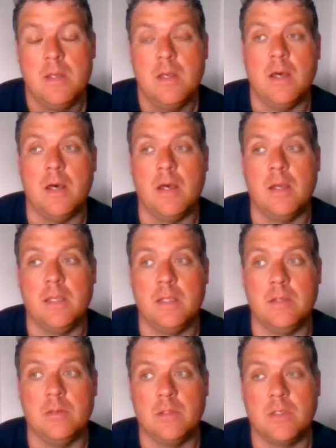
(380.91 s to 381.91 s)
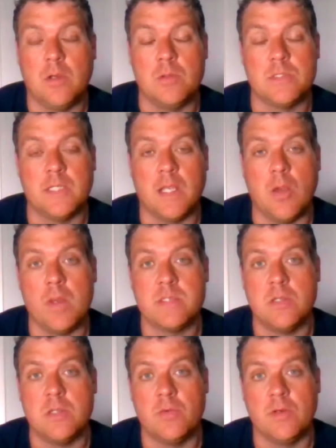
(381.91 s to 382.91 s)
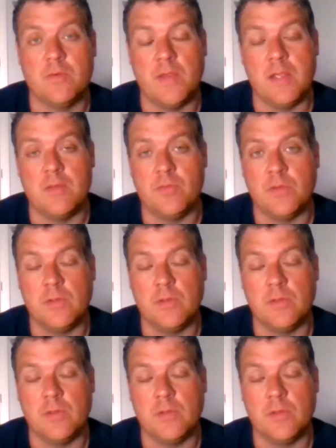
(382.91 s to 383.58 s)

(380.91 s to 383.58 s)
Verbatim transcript: uh, and coaching at Westover and Fayetteville,